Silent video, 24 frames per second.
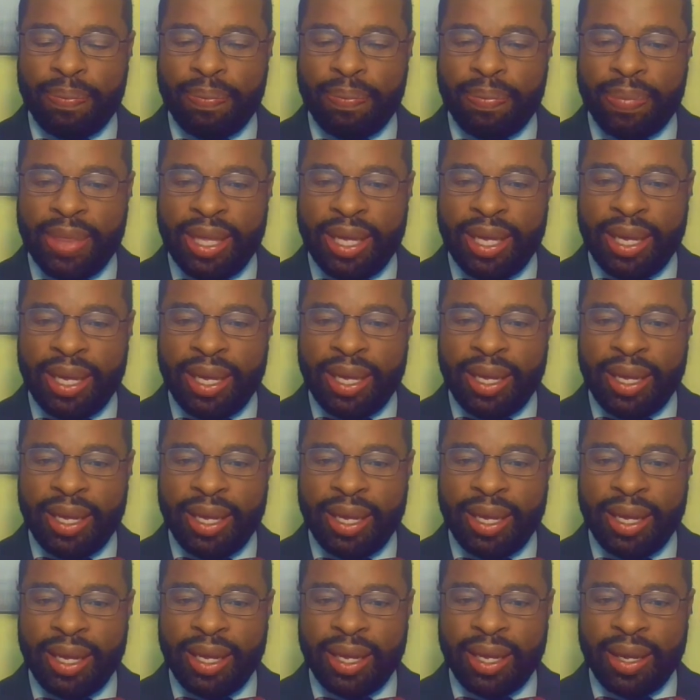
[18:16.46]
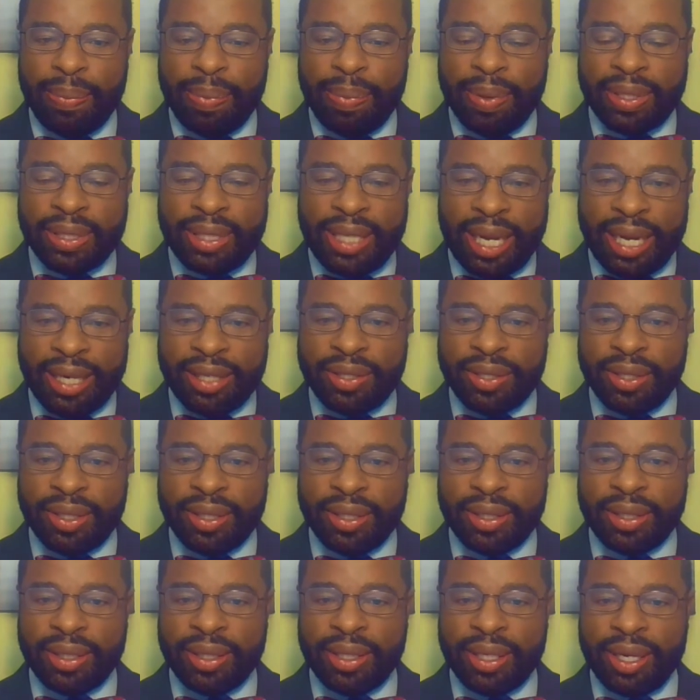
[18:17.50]
the
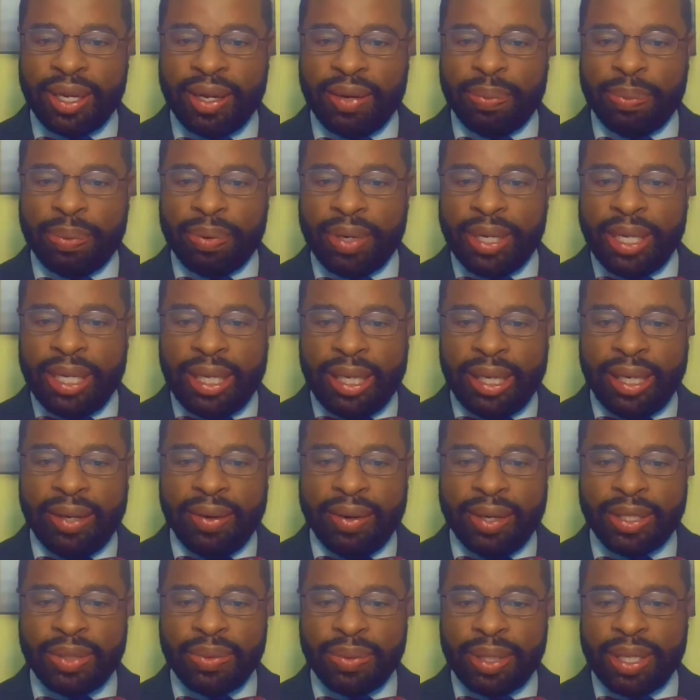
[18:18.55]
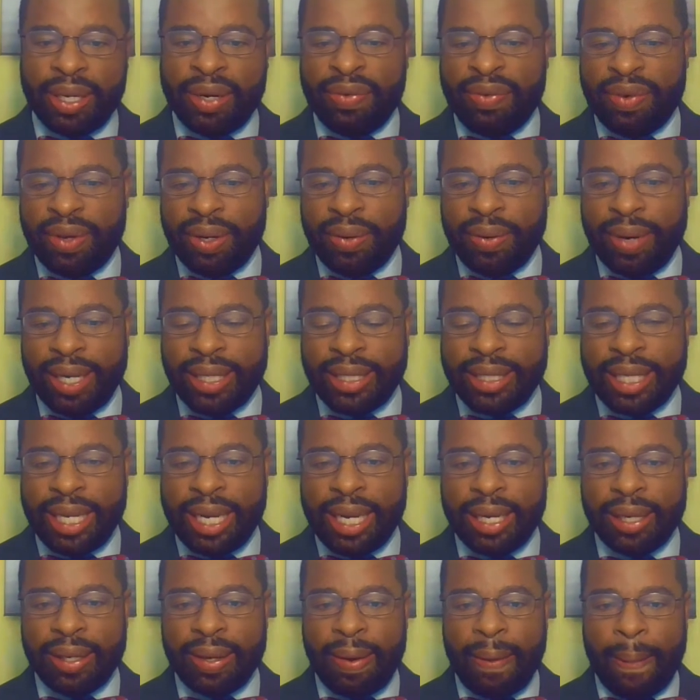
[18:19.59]
protection of pre-clearance within the Voting Rights
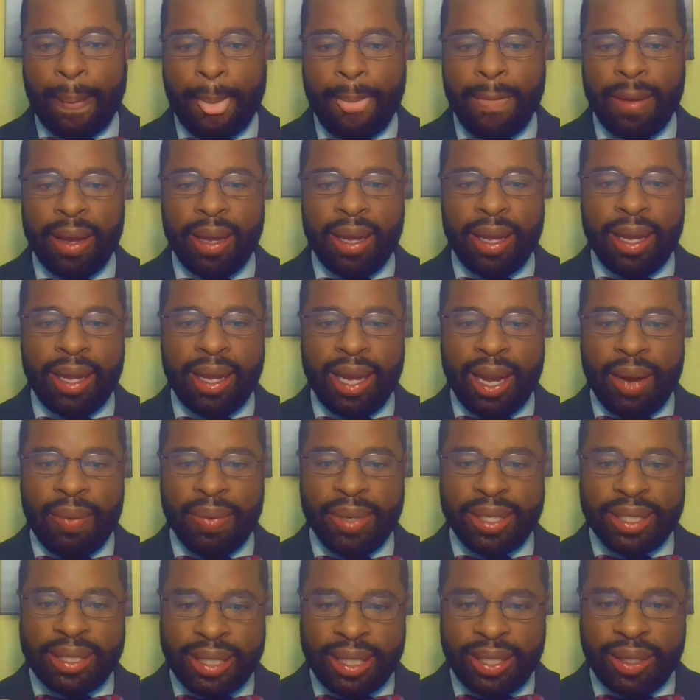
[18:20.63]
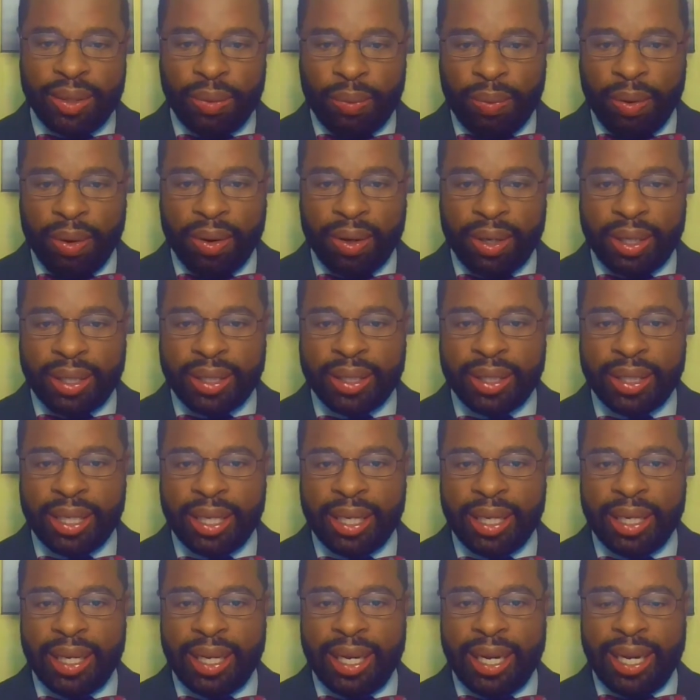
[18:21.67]
Act, and we see the work
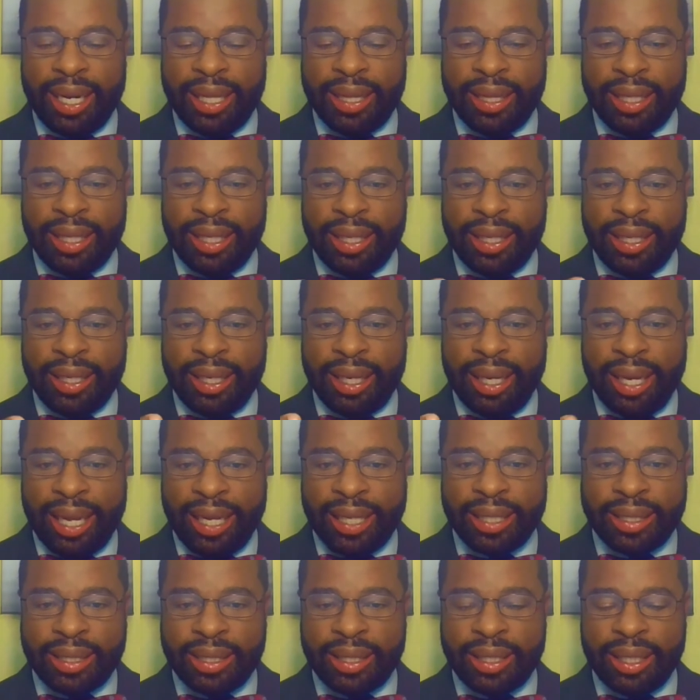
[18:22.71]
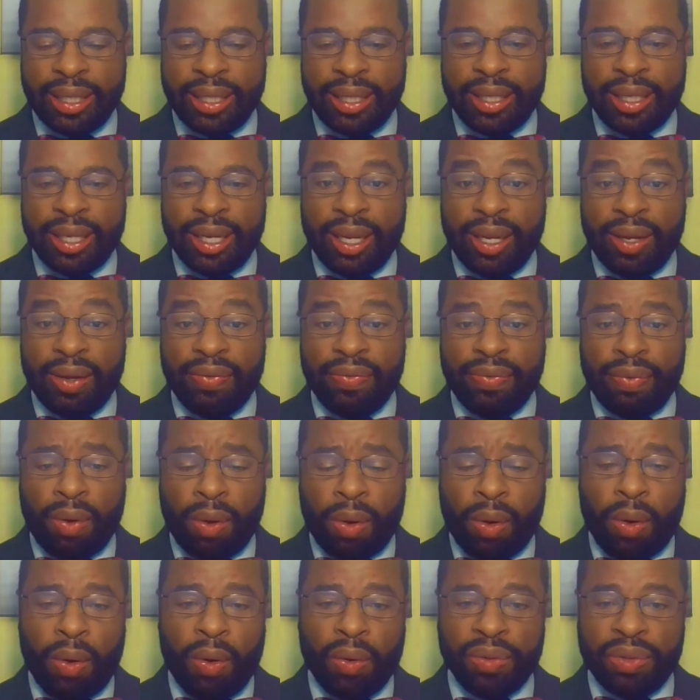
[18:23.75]
and the legacy of
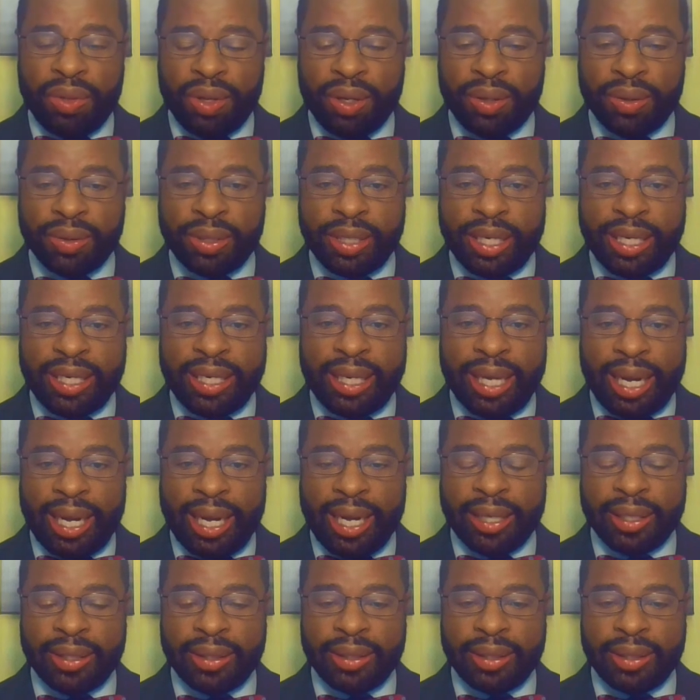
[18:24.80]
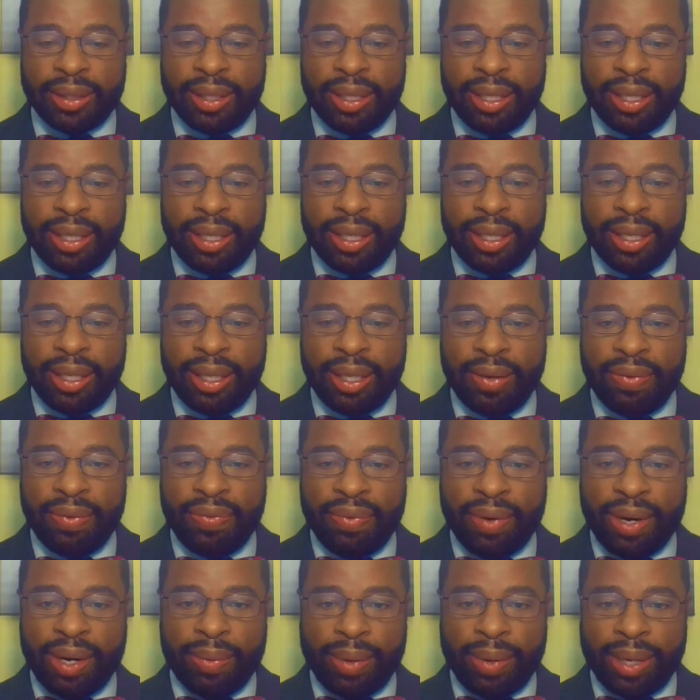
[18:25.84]
all those that died for
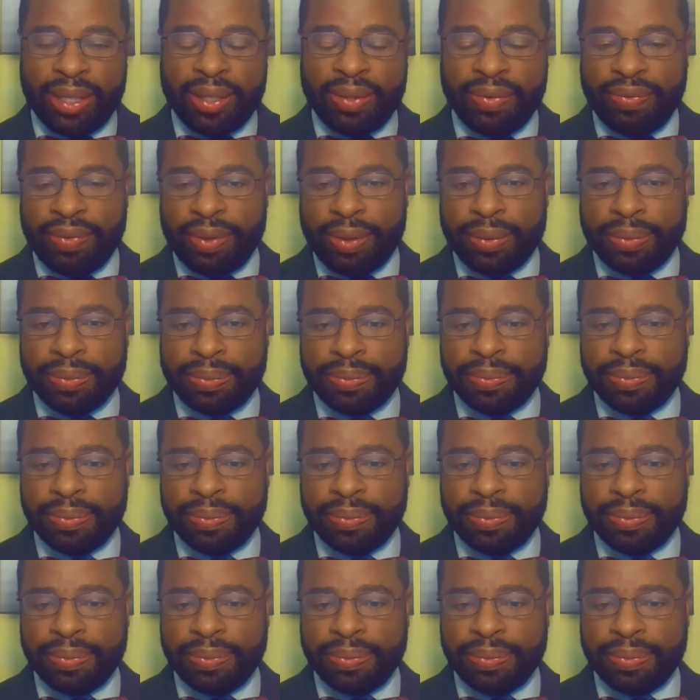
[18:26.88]
our right to vote.